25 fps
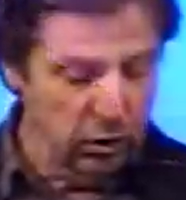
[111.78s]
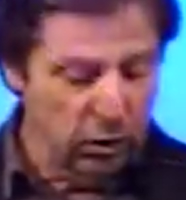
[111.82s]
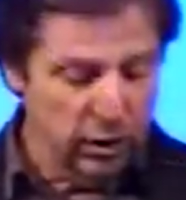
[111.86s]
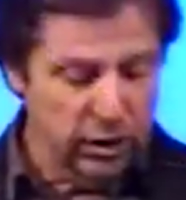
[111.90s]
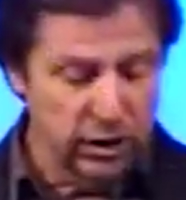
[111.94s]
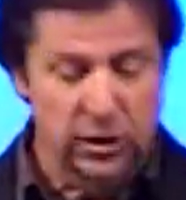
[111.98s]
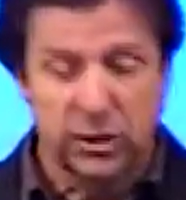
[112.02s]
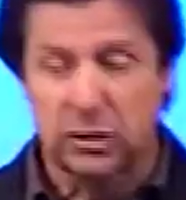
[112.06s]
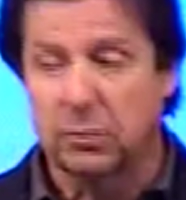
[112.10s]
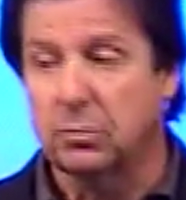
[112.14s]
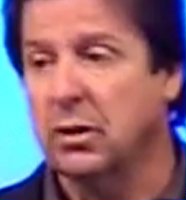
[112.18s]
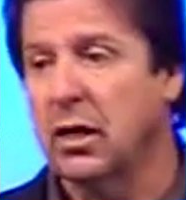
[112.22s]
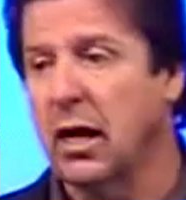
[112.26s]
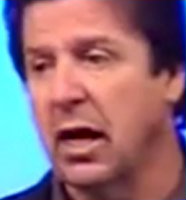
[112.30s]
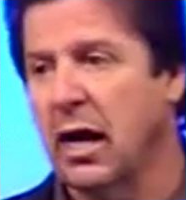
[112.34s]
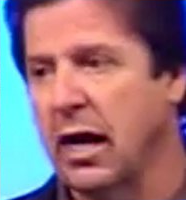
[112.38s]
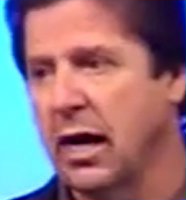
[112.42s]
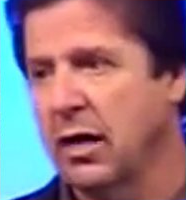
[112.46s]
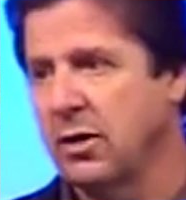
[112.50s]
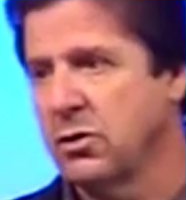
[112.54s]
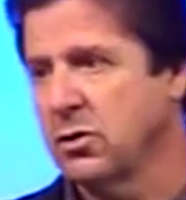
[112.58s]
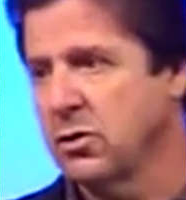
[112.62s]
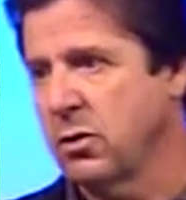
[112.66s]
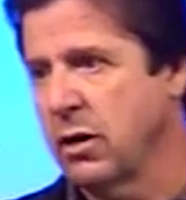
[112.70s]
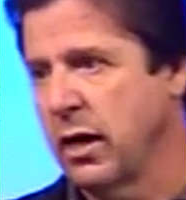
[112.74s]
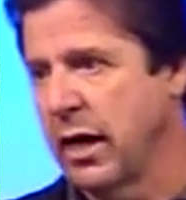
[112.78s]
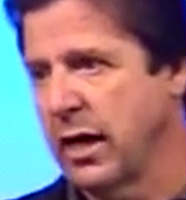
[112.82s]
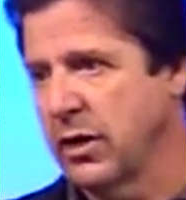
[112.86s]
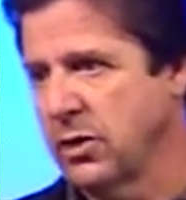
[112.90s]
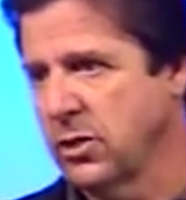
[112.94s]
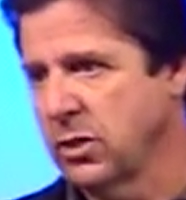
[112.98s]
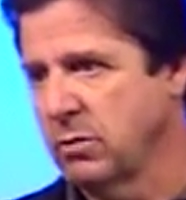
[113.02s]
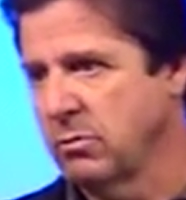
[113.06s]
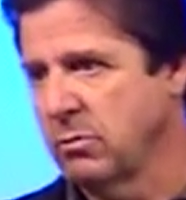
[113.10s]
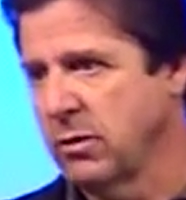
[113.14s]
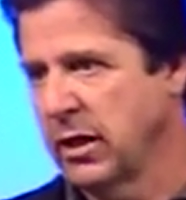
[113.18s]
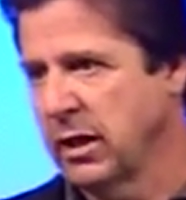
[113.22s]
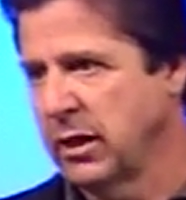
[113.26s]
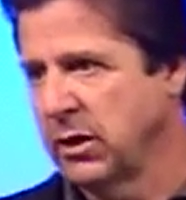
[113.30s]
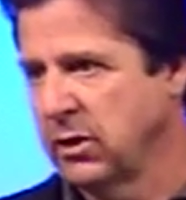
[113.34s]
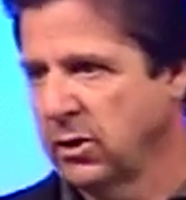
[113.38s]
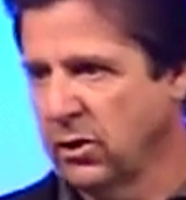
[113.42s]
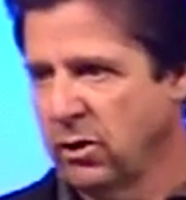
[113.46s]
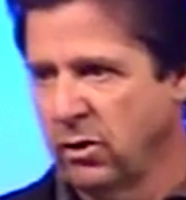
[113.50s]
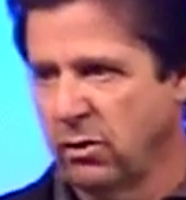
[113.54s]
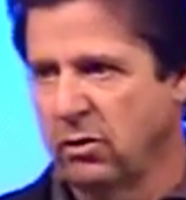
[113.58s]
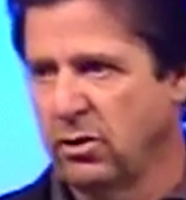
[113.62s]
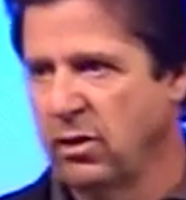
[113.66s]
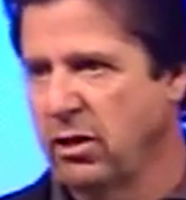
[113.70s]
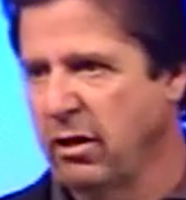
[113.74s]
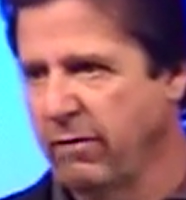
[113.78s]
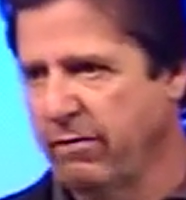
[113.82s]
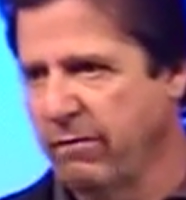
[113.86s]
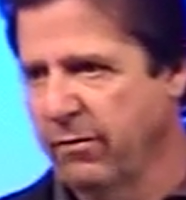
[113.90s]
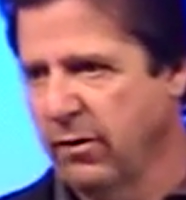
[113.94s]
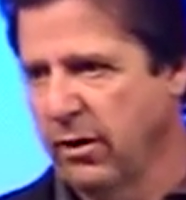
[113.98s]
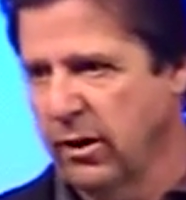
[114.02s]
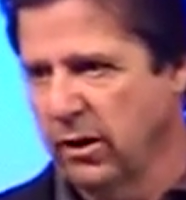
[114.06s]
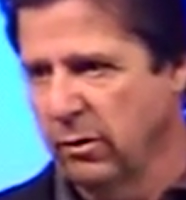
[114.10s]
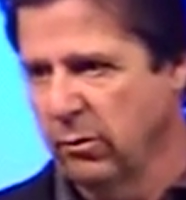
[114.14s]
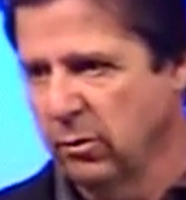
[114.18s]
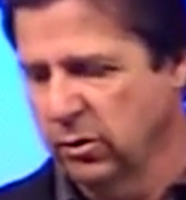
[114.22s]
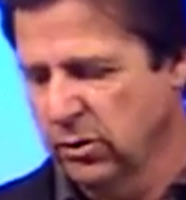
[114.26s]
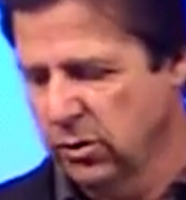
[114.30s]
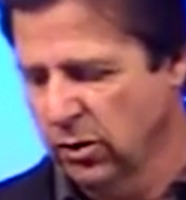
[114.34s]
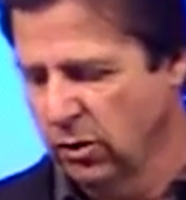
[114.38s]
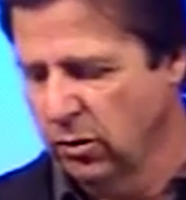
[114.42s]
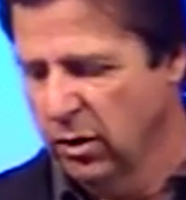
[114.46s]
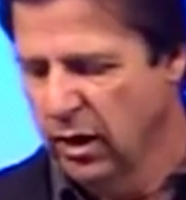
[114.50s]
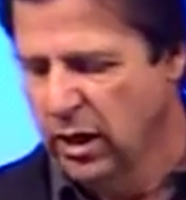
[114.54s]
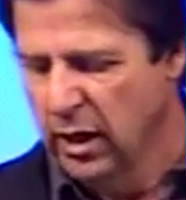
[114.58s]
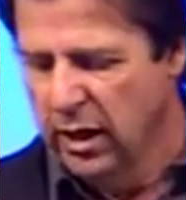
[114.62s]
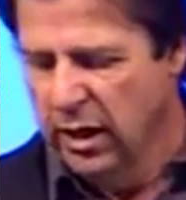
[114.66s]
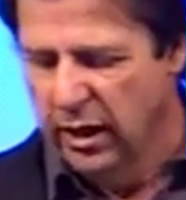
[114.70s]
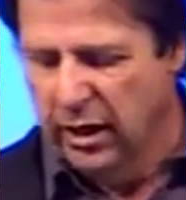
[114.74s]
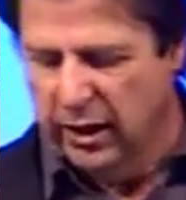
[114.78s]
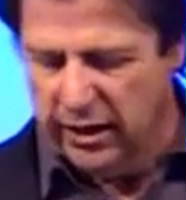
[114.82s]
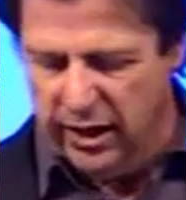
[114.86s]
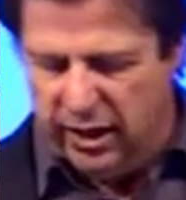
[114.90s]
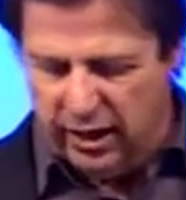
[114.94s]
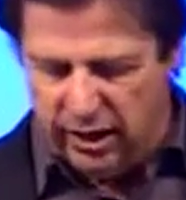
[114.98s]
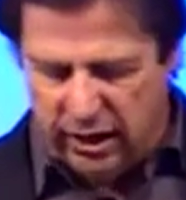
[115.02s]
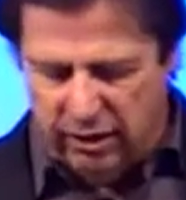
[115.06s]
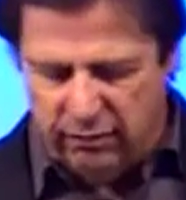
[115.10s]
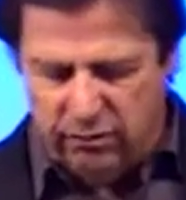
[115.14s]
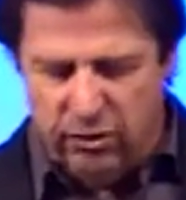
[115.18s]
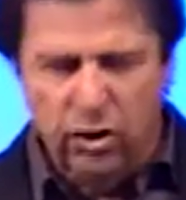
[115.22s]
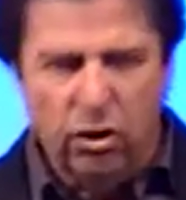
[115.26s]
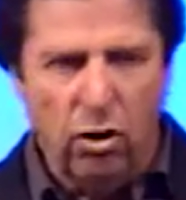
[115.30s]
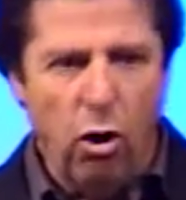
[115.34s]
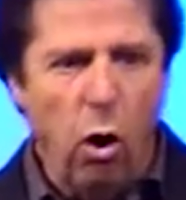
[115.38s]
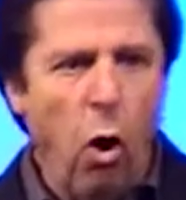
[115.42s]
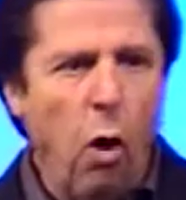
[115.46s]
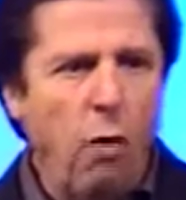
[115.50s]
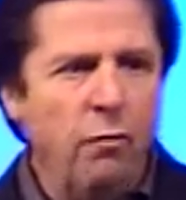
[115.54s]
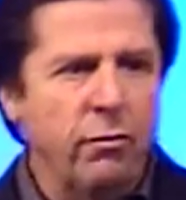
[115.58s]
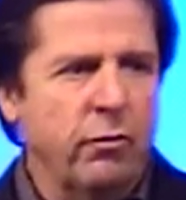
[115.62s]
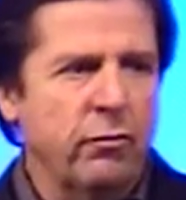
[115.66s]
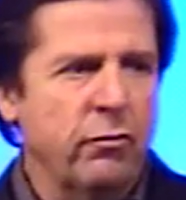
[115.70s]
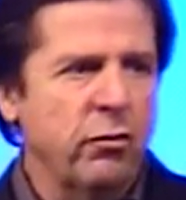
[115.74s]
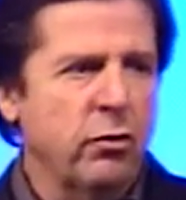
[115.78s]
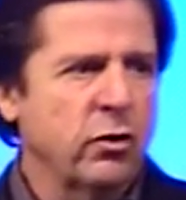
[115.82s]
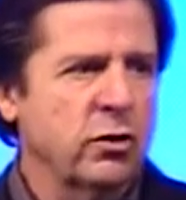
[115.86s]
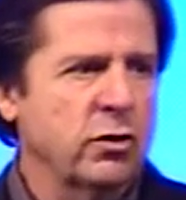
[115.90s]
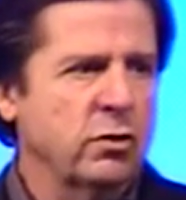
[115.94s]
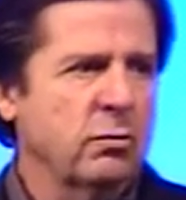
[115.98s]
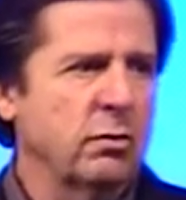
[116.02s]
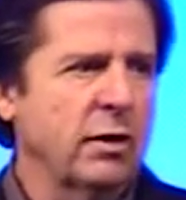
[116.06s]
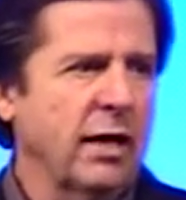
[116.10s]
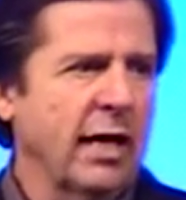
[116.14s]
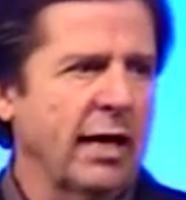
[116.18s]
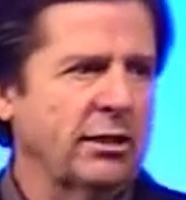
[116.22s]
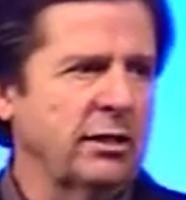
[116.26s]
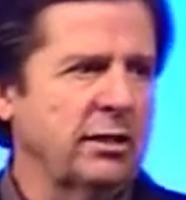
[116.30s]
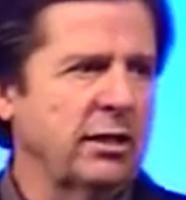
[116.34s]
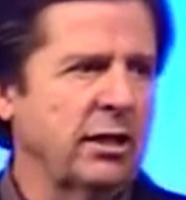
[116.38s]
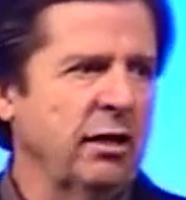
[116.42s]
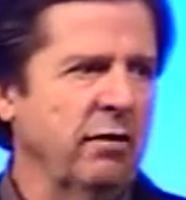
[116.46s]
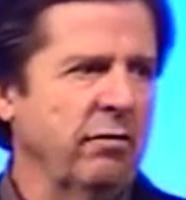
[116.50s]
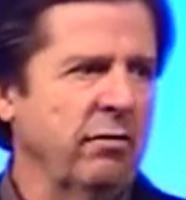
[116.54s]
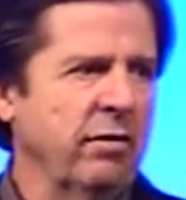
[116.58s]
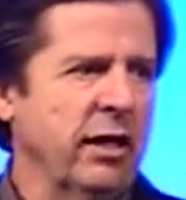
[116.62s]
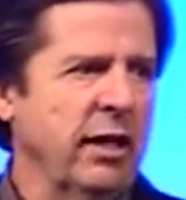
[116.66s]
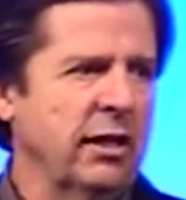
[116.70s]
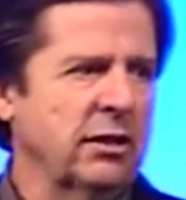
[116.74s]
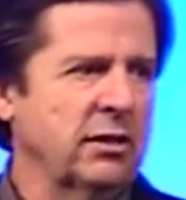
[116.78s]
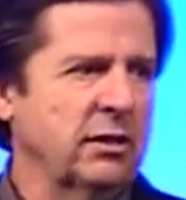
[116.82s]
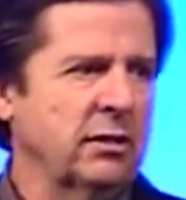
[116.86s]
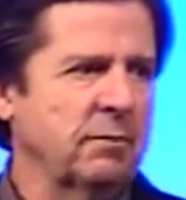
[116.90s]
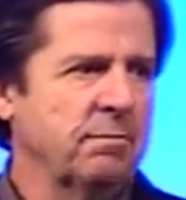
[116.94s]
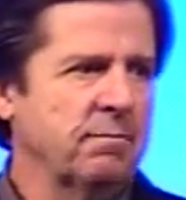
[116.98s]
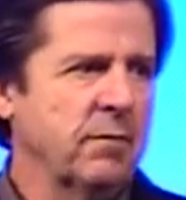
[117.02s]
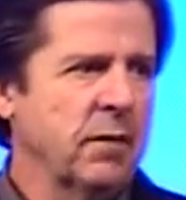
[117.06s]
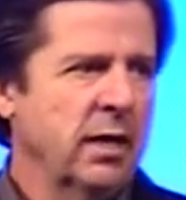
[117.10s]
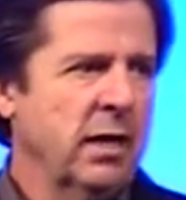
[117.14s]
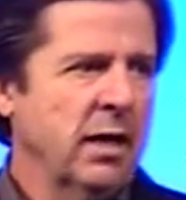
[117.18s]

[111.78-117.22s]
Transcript: look at some contrast, some things that are different, and we'll also kind of give you an overview of some last day events.